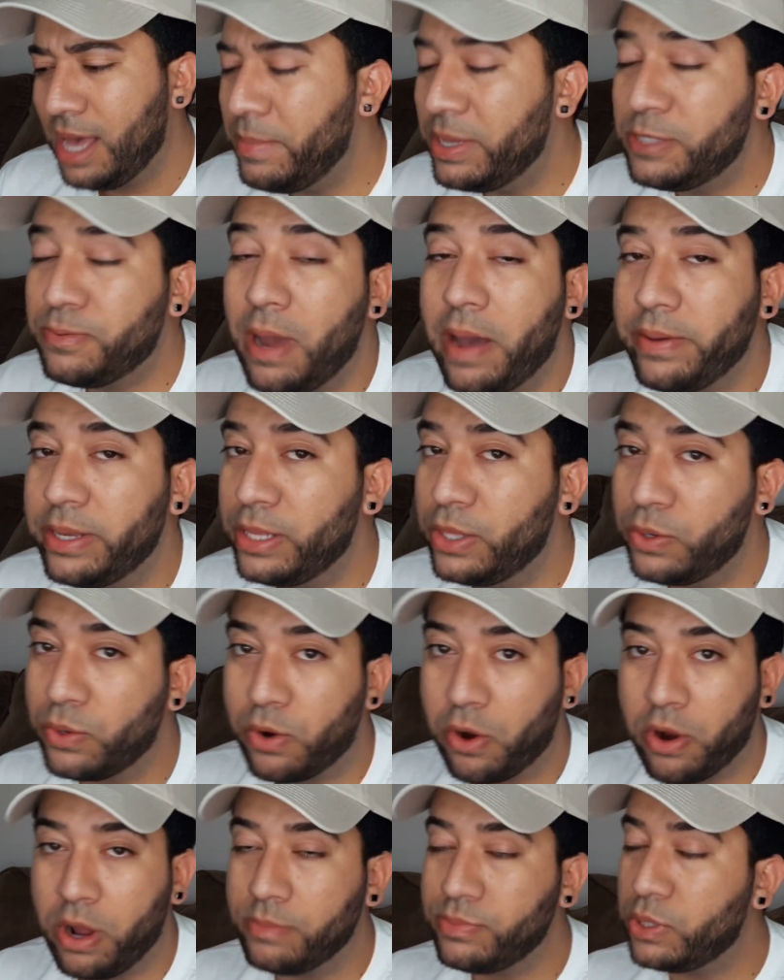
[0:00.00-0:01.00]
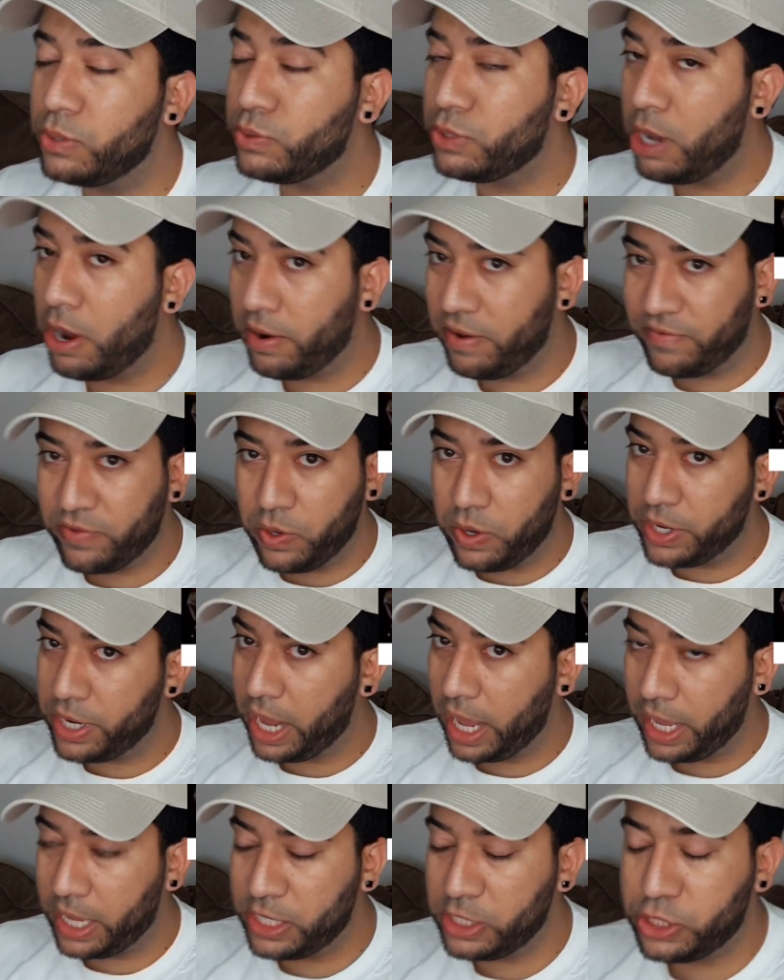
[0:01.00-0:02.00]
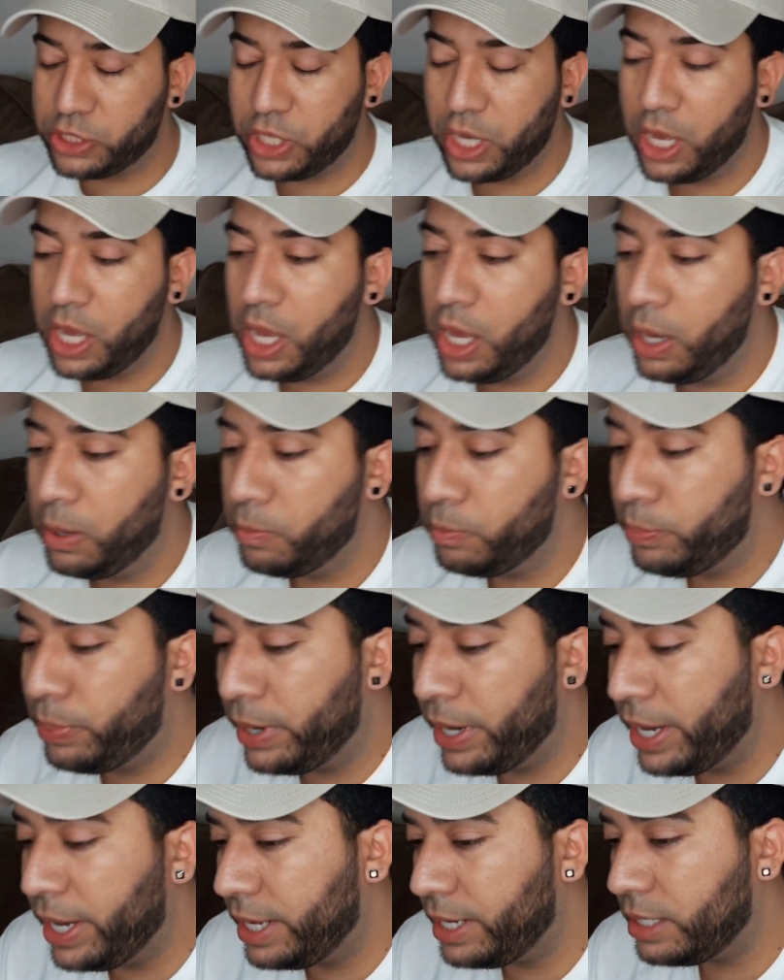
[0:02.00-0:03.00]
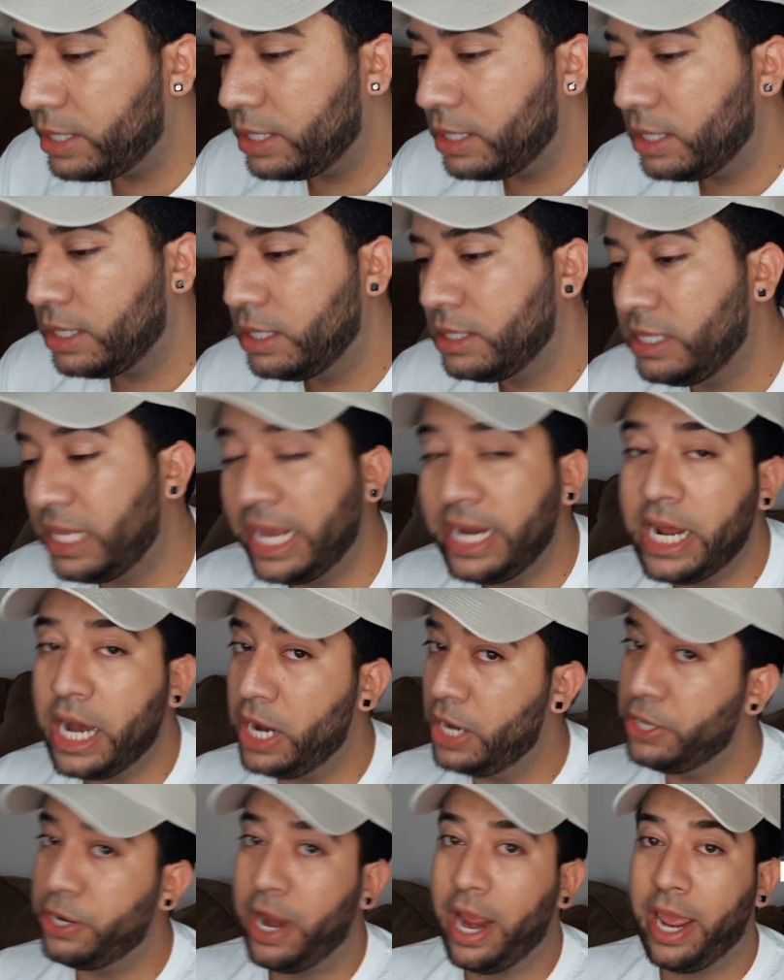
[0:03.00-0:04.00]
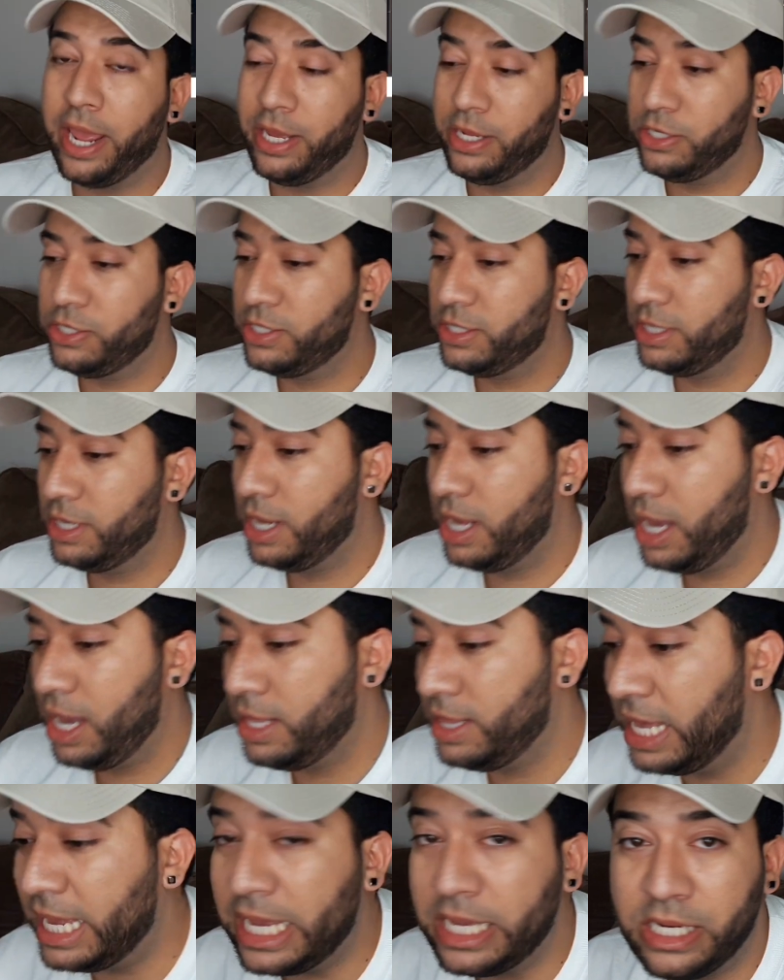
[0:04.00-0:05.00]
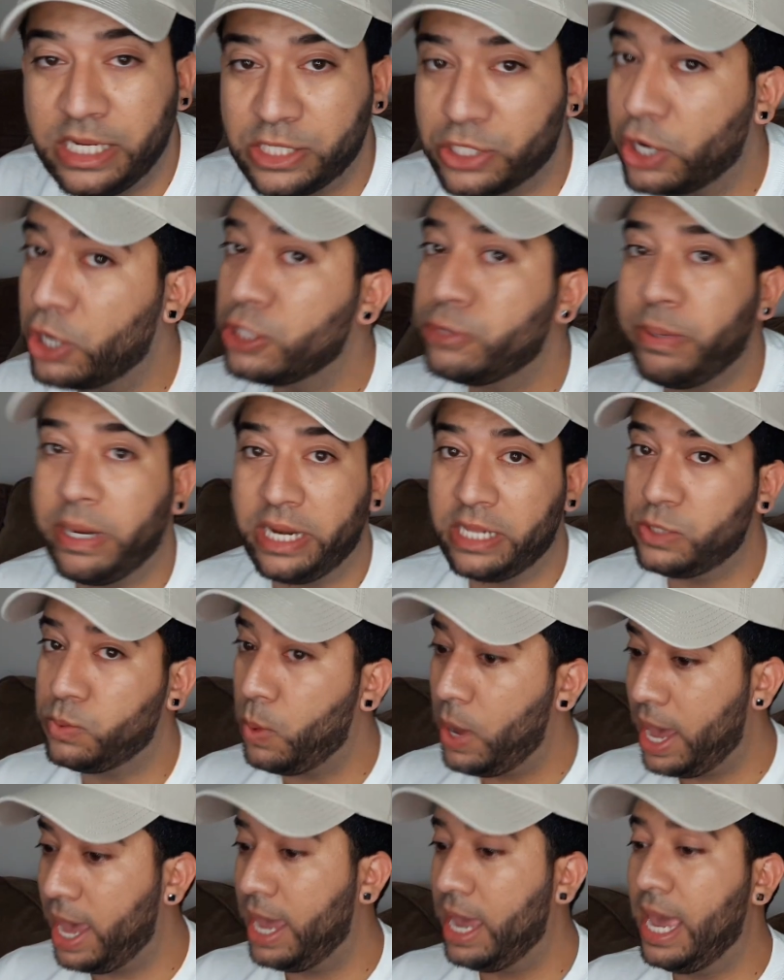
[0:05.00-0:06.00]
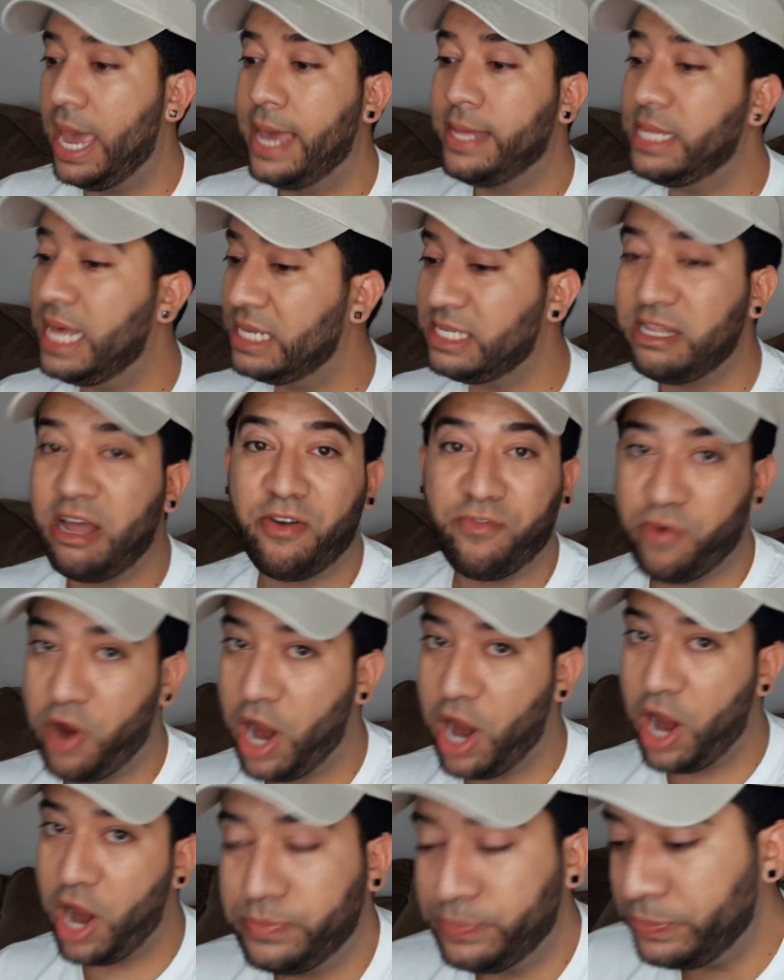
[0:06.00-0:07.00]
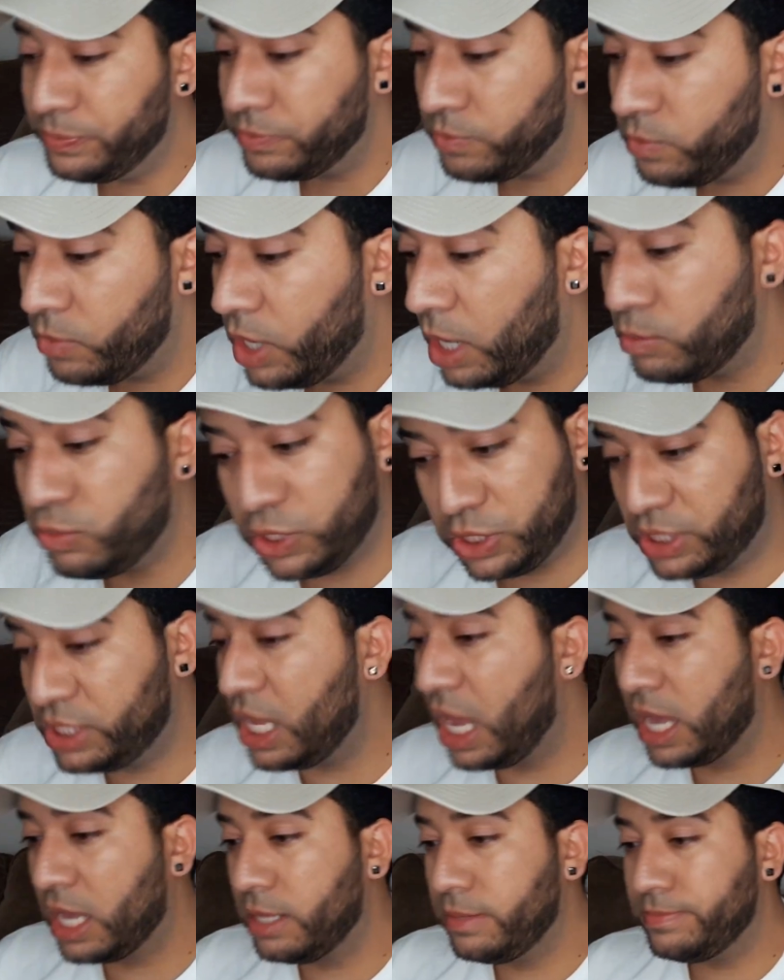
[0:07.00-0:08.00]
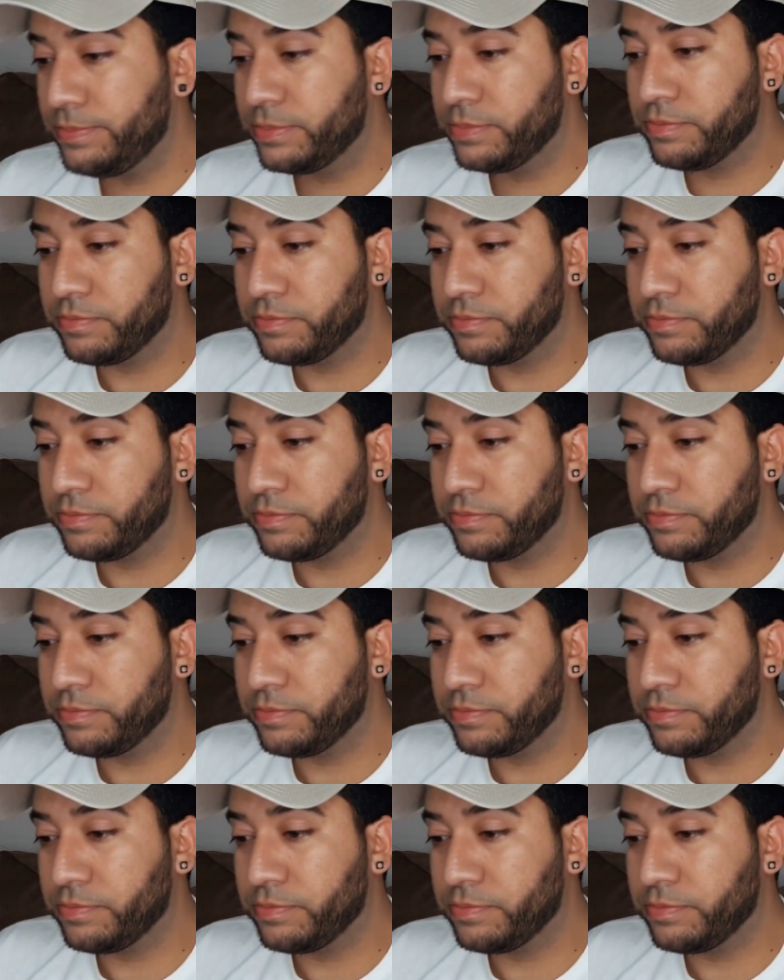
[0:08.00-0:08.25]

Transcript: mean, it's probably a little girl. I'm so sorry if you're underage. But they not underage. And they getting this girl's panties wet. And that's not right. I'm just saying.